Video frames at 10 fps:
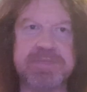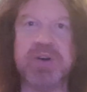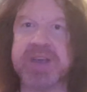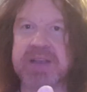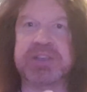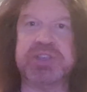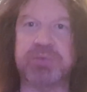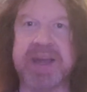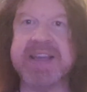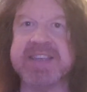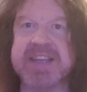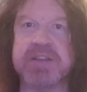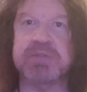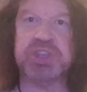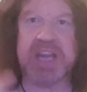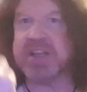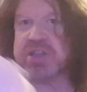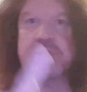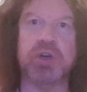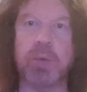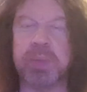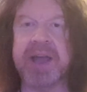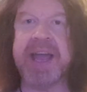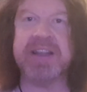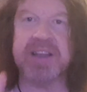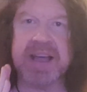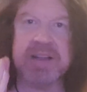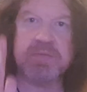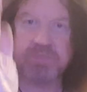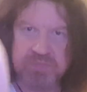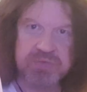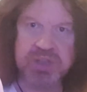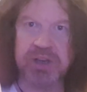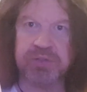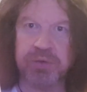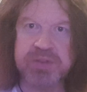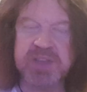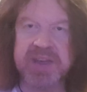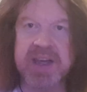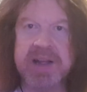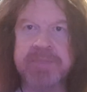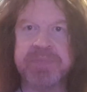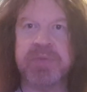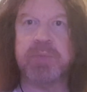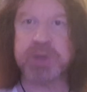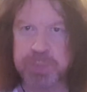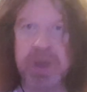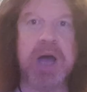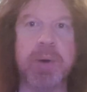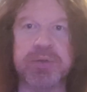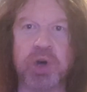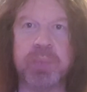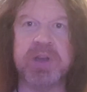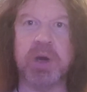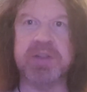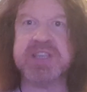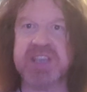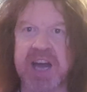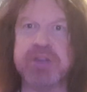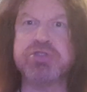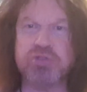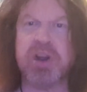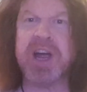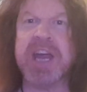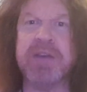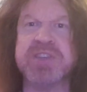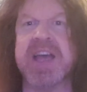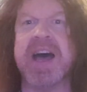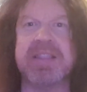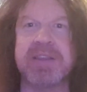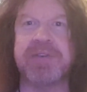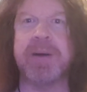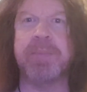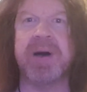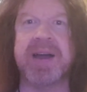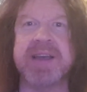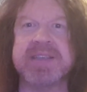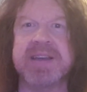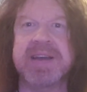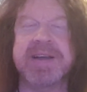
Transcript: fucking serrated chainsaw blade to the front of it which powered up, you know, this guy drives at the vampires